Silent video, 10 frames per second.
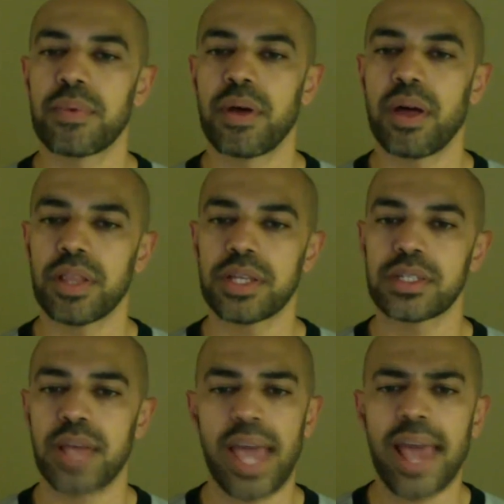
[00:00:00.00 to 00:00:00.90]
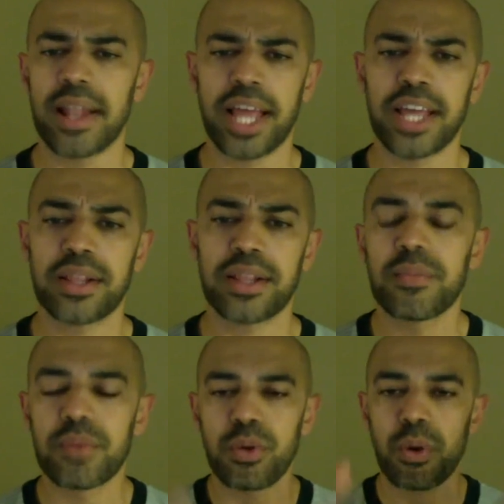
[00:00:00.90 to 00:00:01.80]
on this, and like
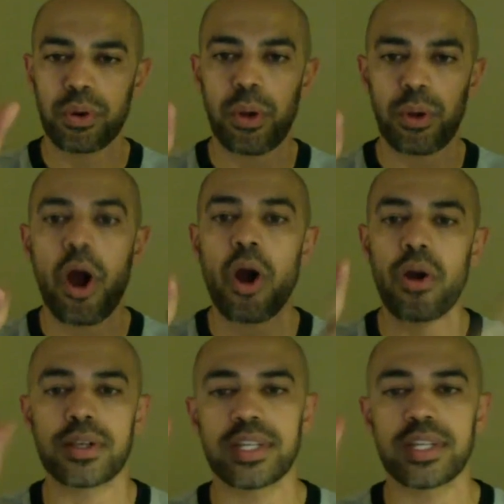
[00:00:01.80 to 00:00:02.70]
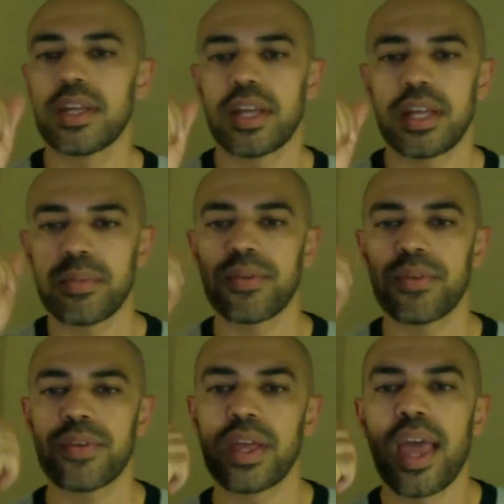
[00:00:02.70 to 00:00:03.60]
quote unquote heart in the movie.